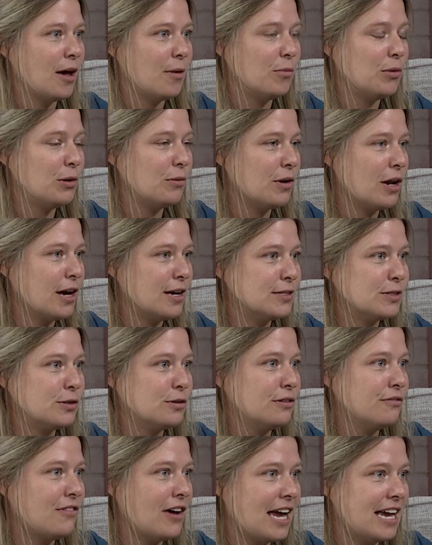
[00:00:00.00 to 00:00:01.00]
we would
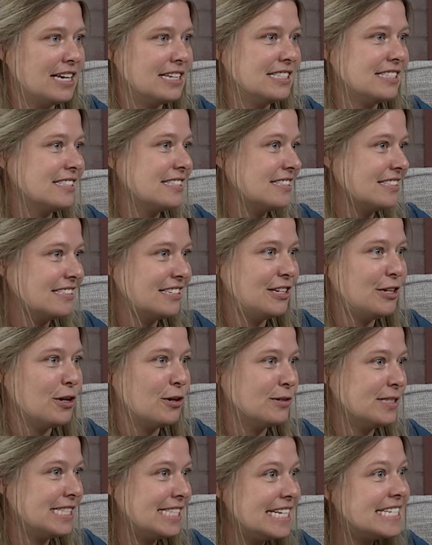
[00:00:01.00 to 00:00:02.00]
also advise,
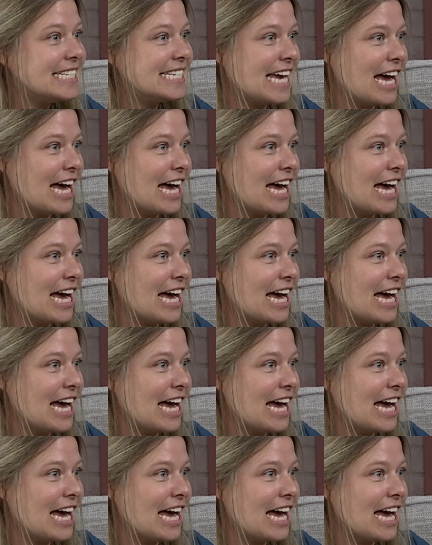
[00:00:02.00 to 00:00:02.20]
sit